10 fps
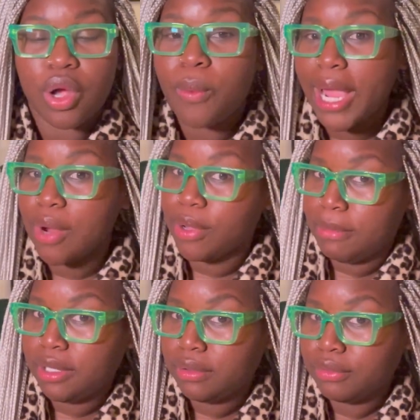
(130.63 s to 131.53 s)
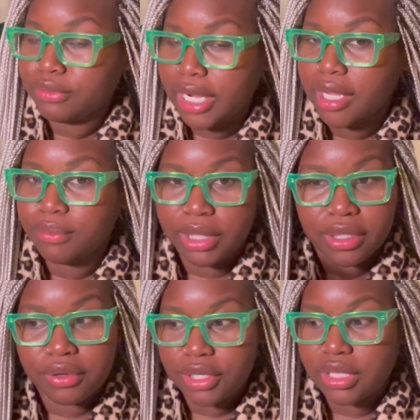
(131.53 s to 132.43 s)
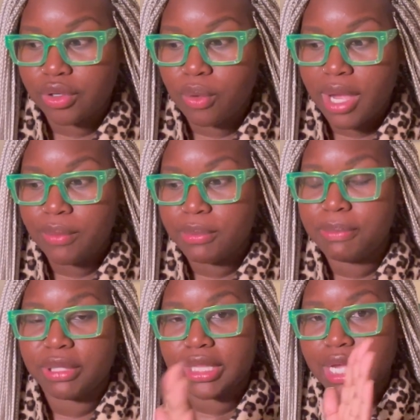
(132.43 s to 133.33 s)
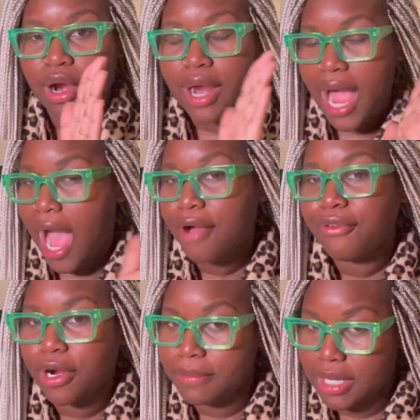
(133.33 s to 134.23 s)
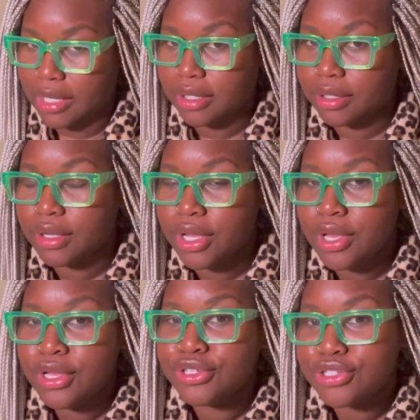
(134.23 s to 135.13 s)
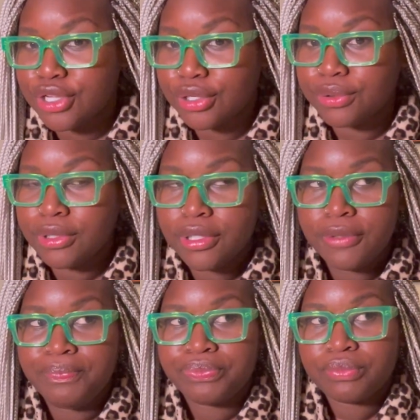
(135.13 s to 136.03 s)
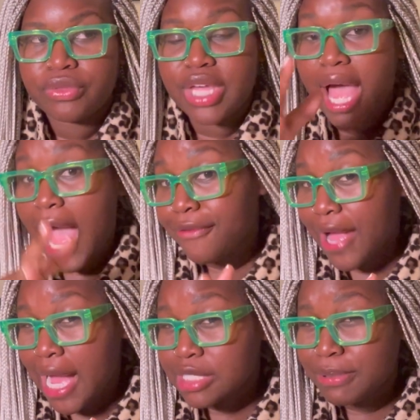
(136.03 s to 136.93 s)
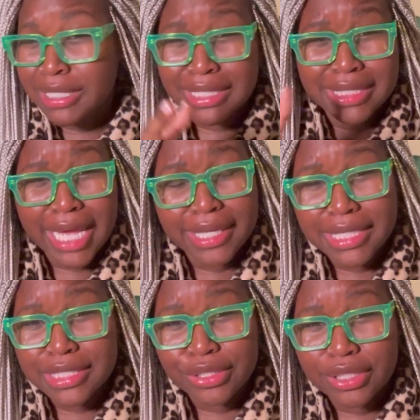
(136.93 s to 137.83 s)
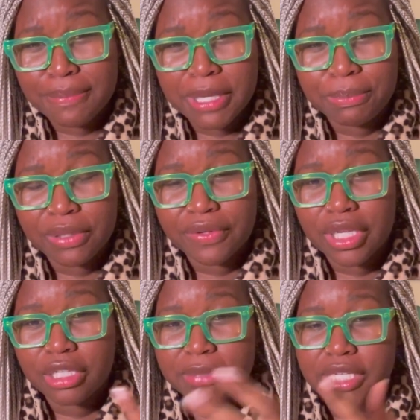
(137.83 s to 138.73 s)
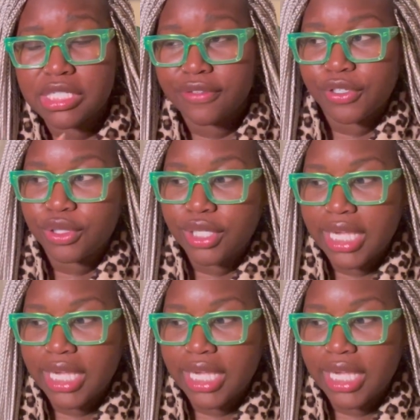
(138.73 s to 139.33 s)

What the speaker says: white women, right? We can agree they're all white women, but they are half Armenian. So the half aspect, does that consider them people of color? Because if you look